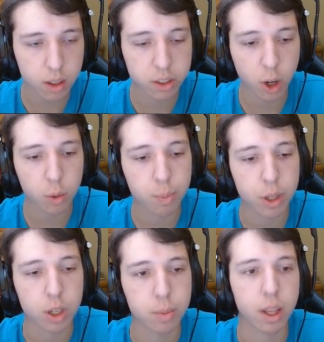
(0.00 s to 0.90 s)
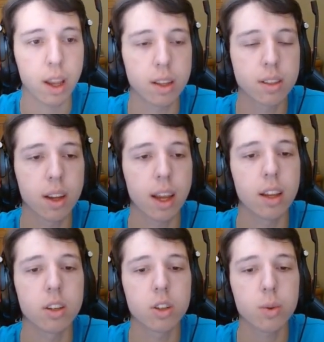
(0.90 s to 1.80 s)
So bishop takes
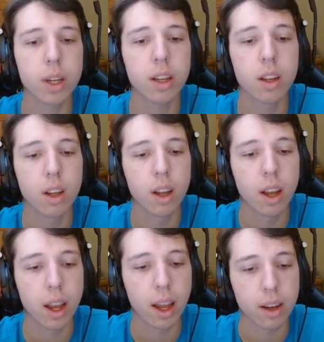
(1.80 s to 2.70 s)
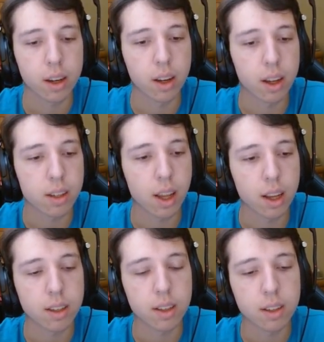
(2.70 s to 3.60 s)
h3, and knight
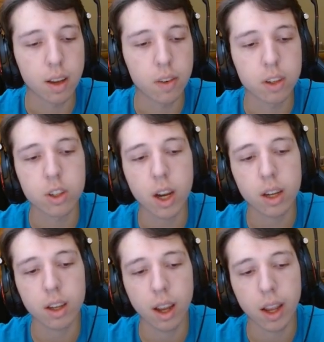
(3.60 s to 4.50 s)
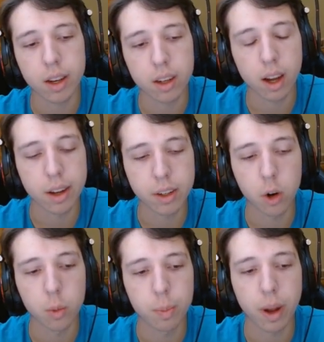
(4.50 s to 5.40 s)
takes e7 check, and I
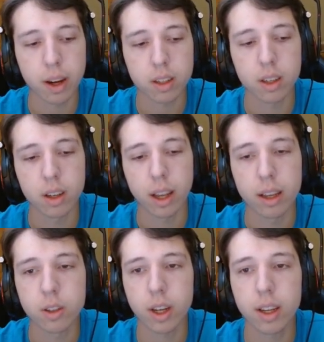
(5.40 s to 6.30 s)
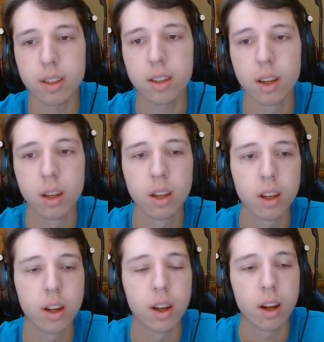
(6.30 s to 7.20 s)
go back to h8.
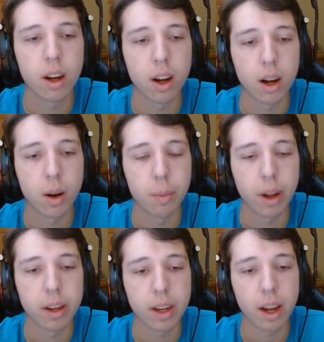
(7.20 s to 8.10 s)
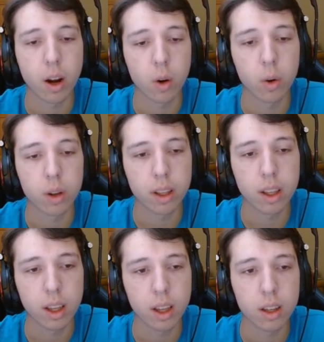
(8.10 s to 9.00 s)
And now
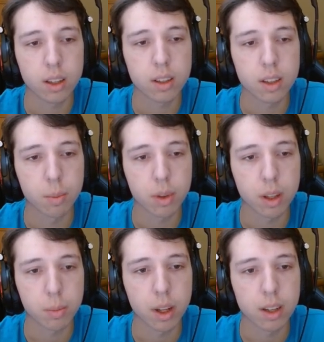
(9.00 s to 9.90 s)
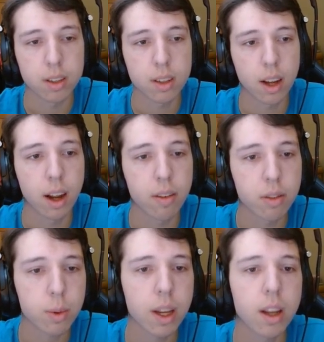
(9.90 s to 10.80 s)
he simply plays
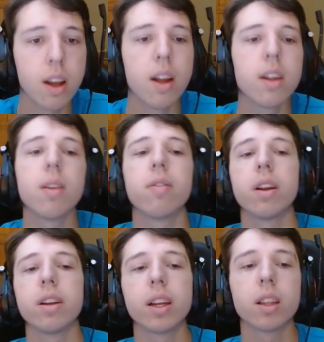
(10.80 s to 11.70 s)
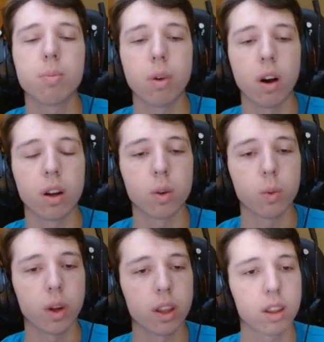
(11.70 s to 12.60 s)
f3, defending the pawn
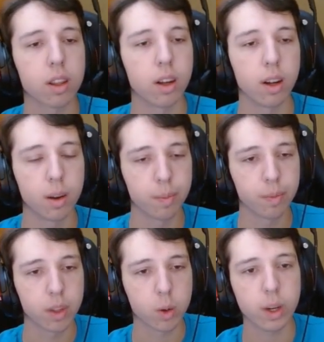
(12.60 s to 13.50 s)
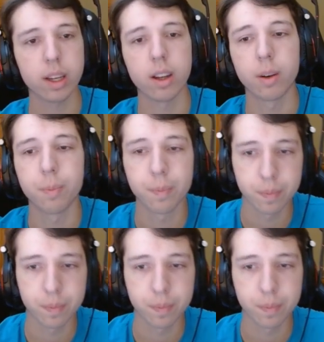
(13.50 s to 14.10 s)
with the queen here.